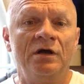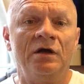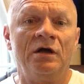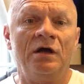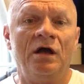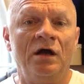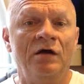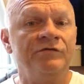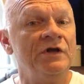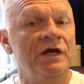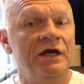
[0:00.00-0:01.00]

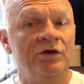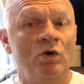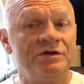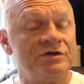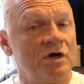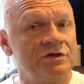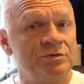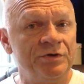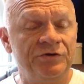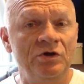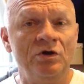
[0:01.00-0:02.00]
of it all starts
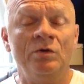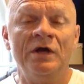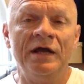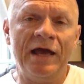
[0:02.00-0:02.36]
with you.